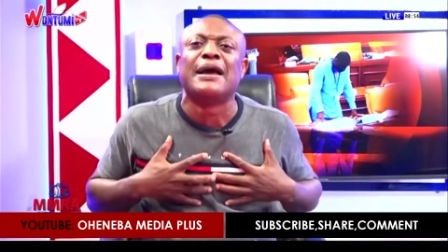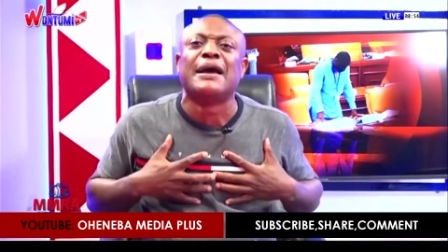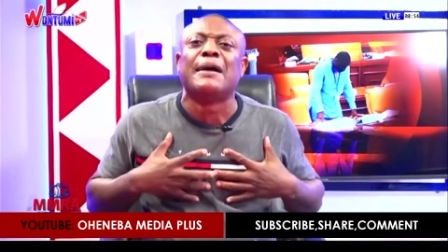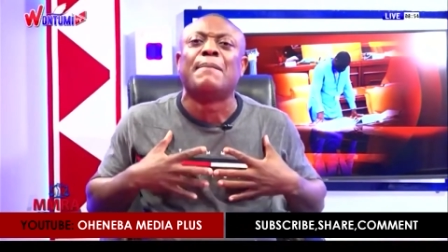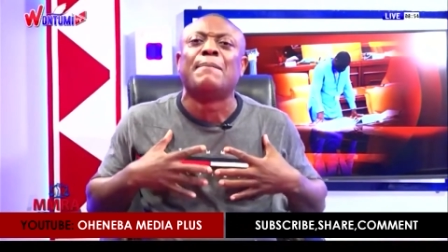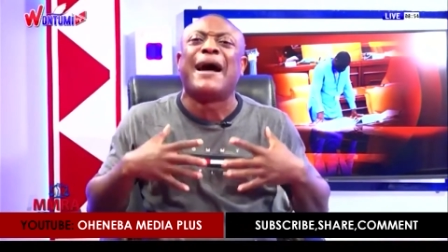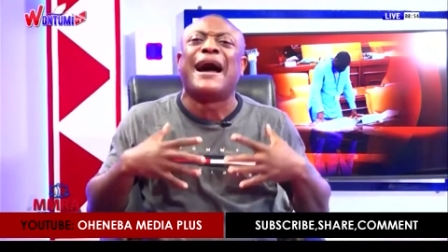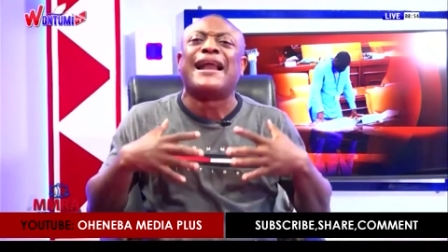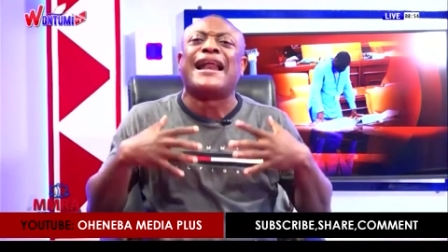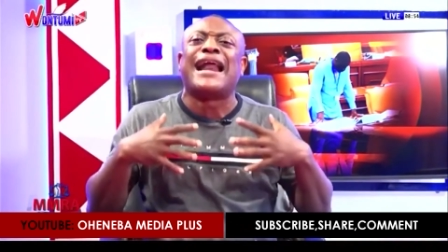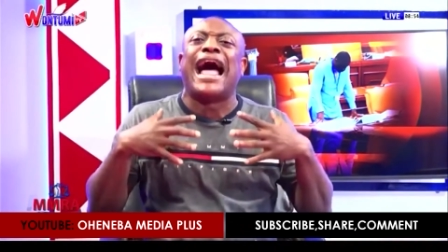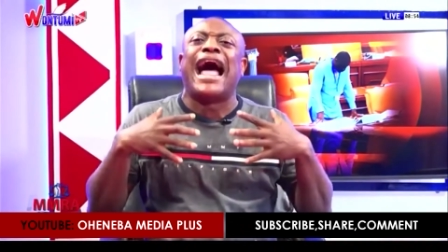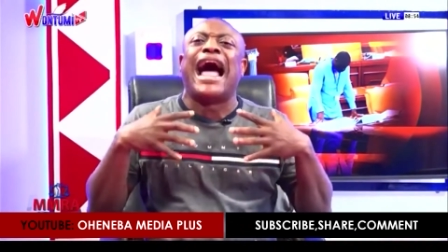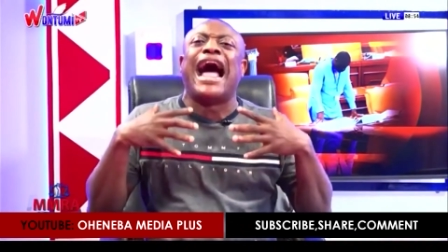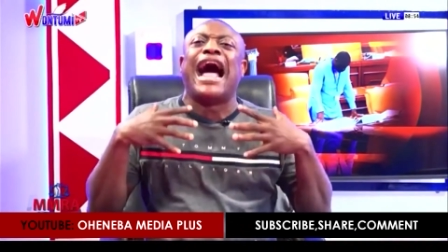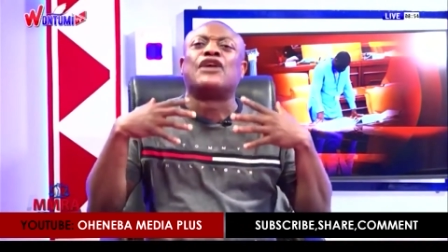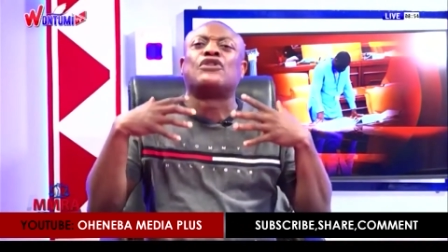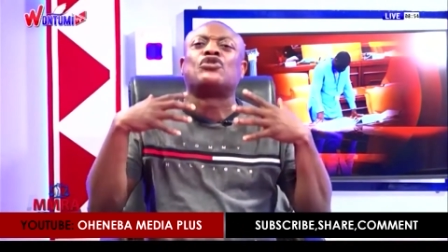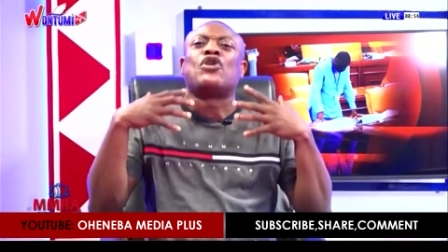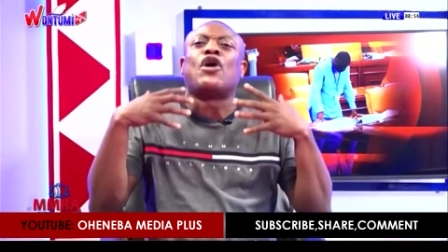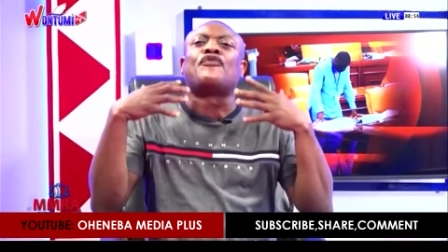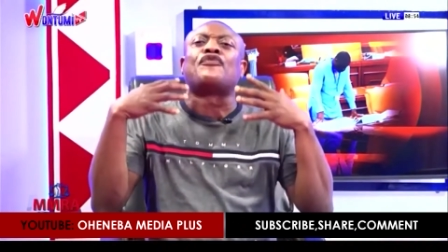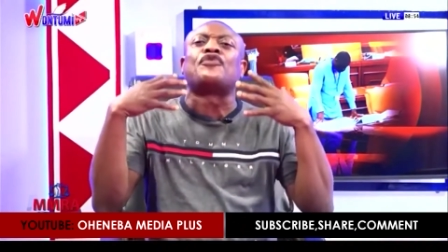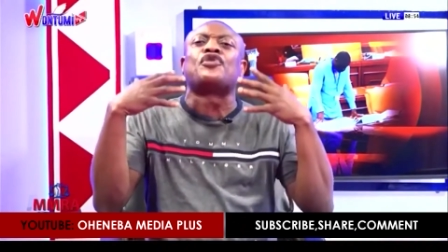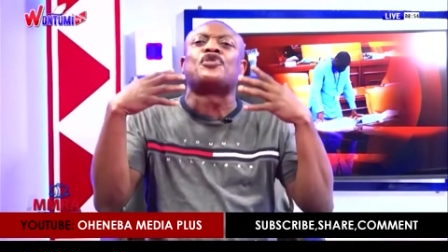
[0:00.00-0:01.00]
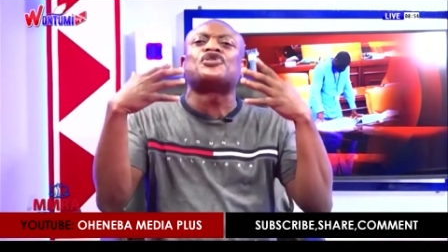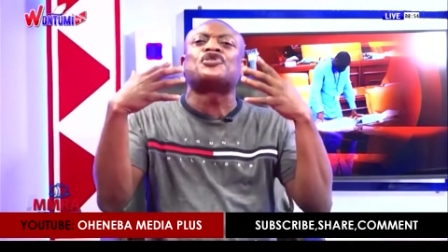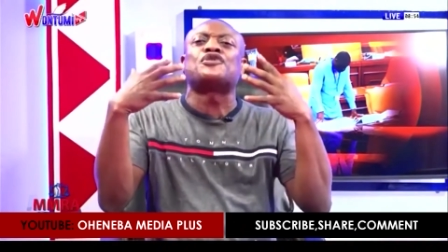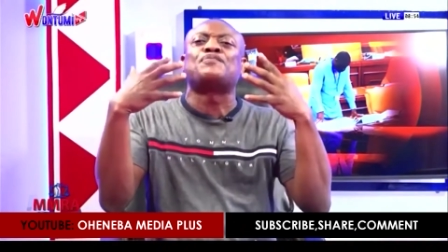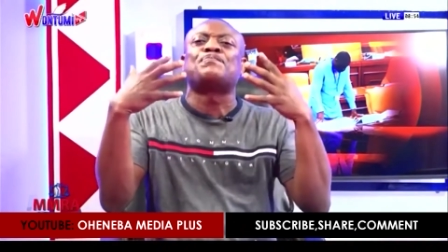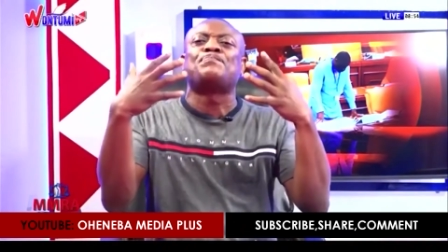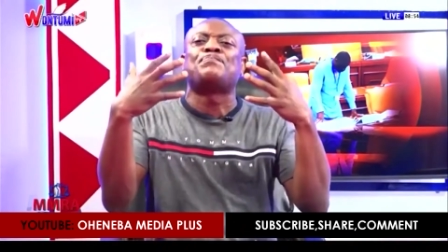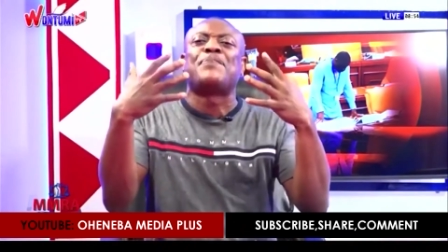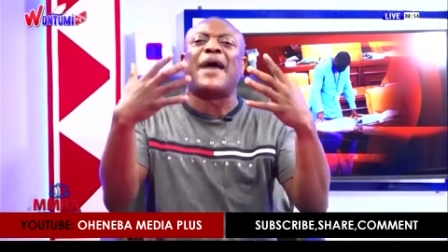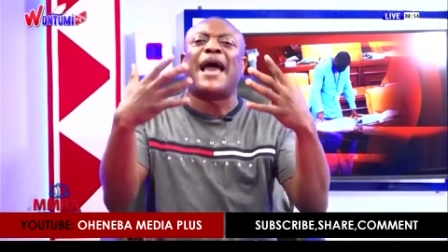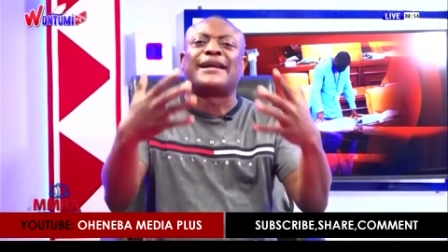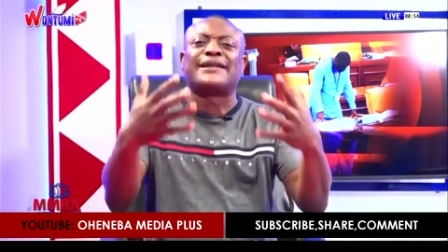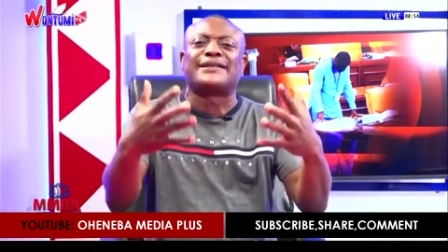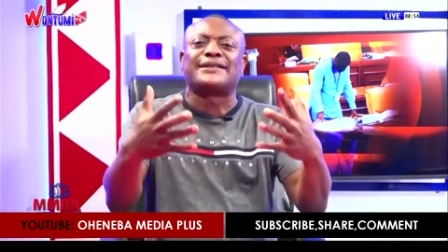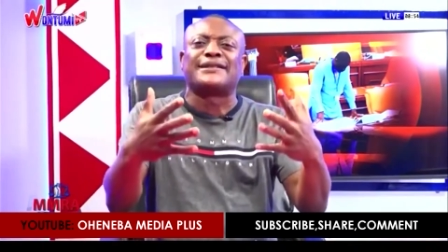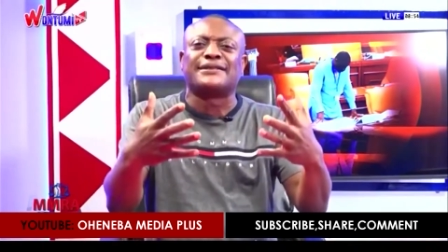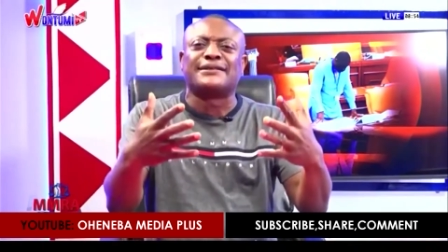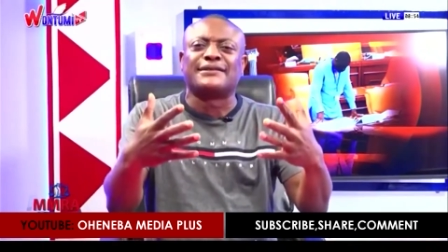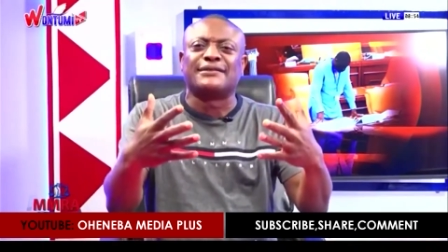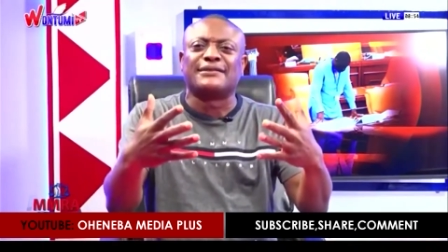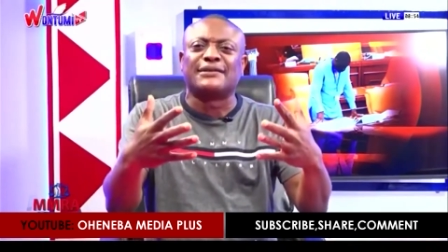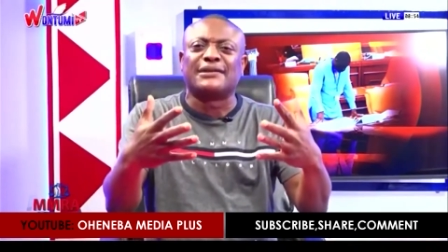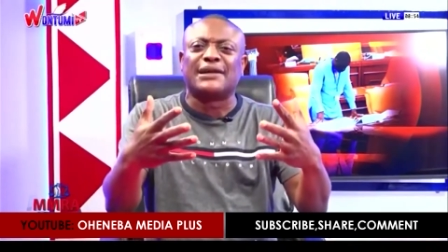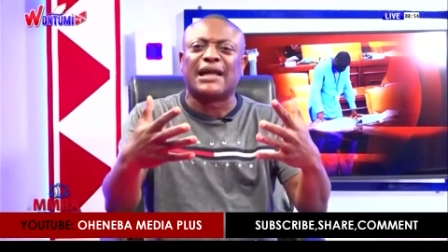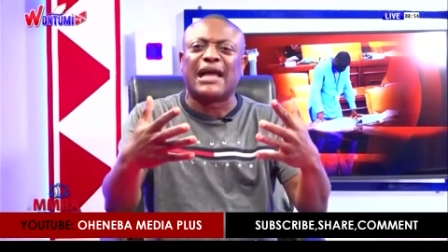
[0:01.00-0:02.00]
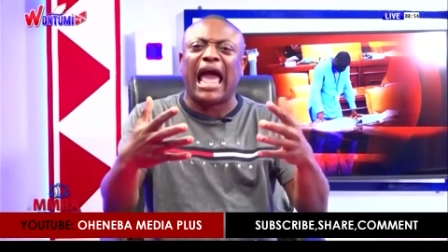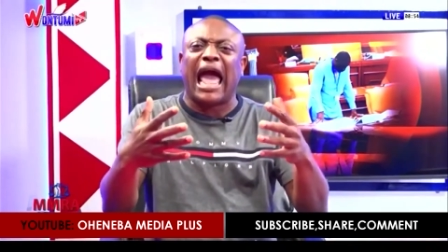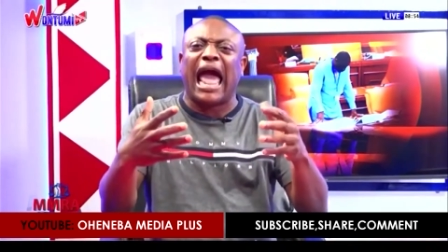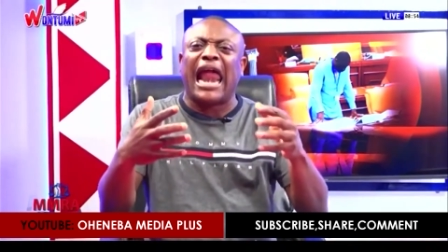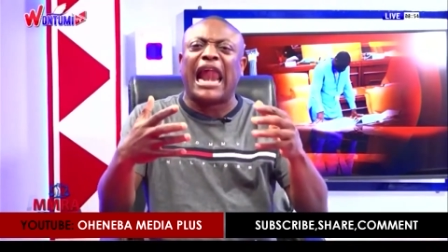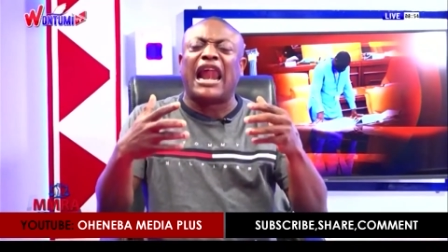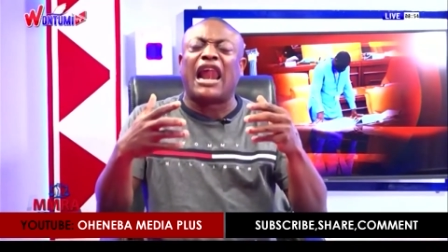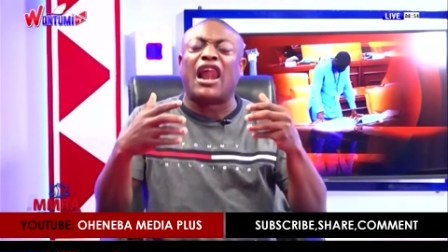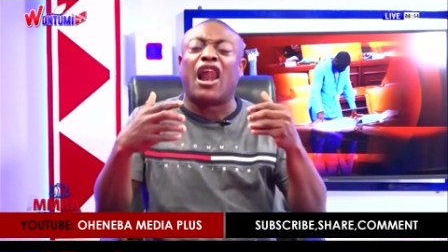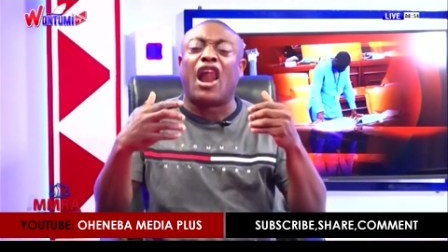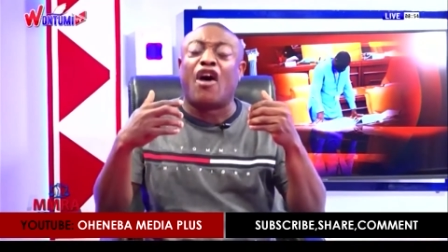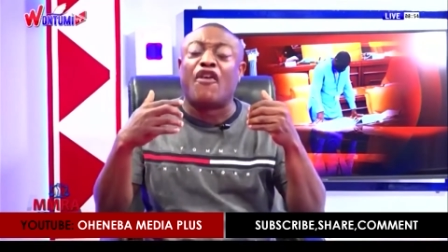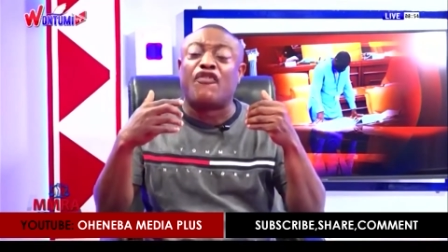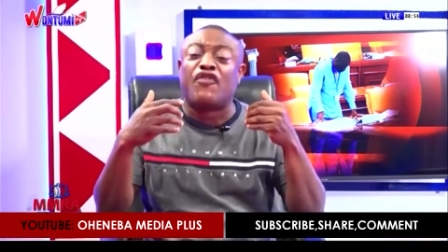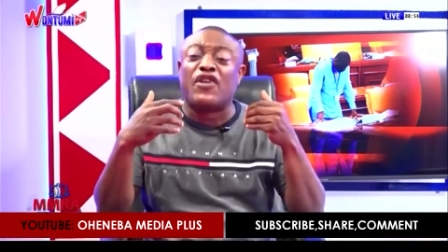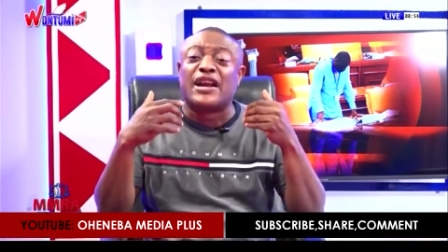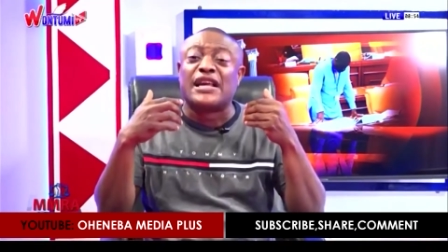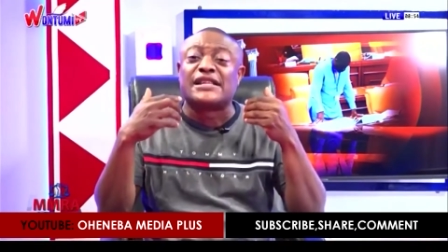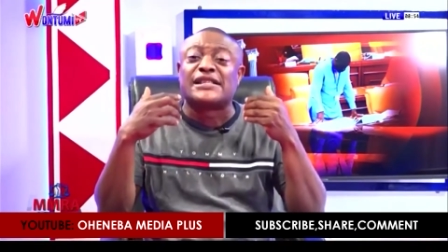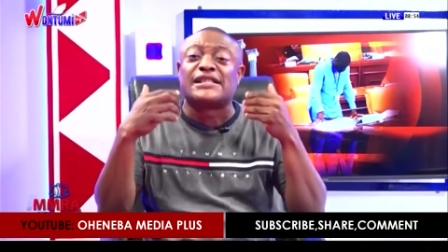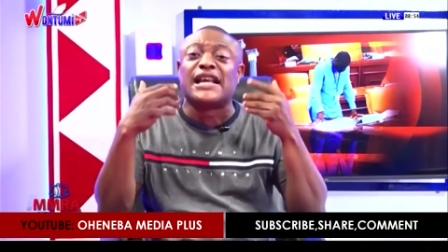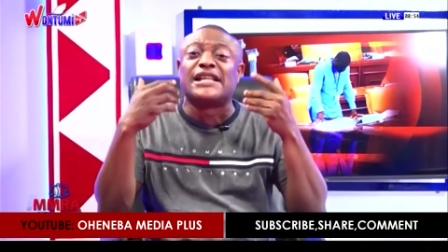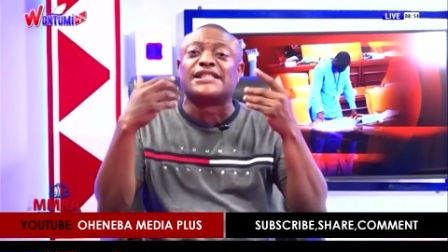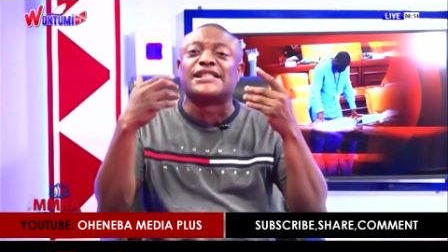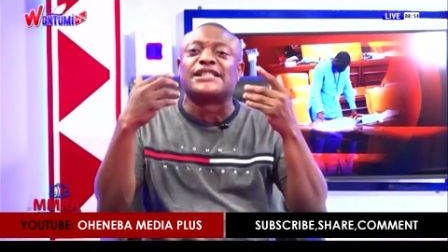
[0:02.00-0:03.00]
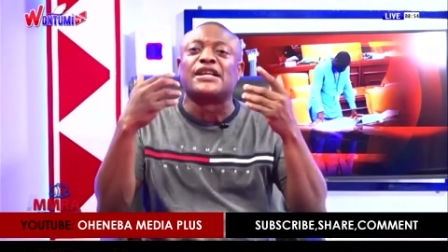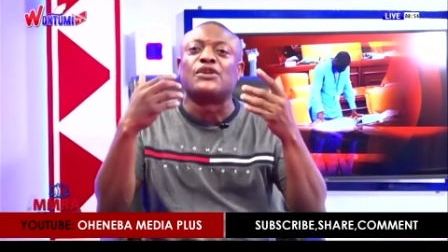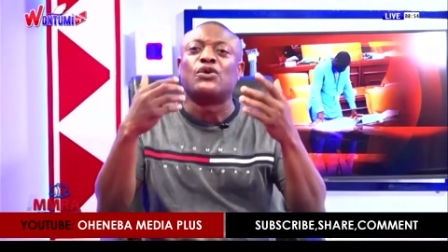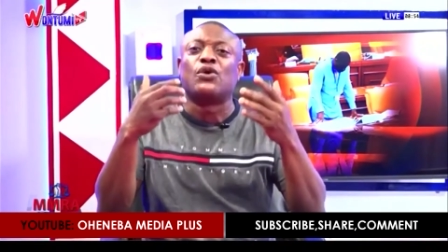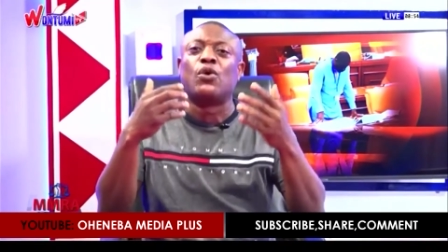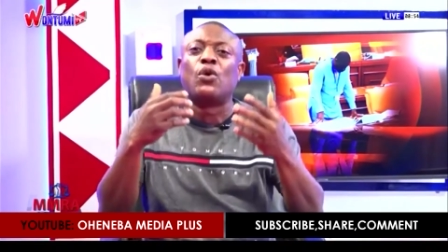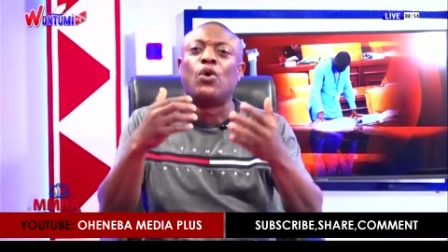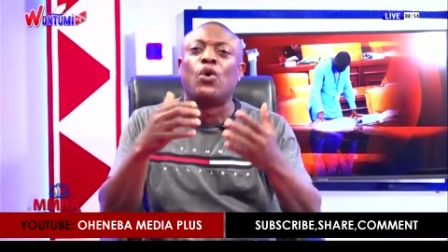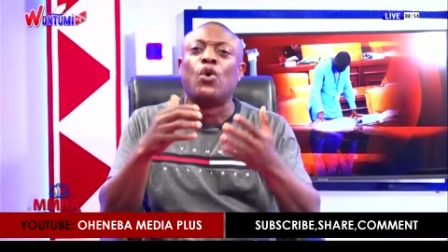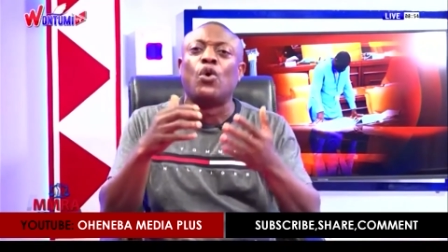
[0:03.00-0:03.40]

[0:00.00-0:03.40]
but out of respect and love for the station, no,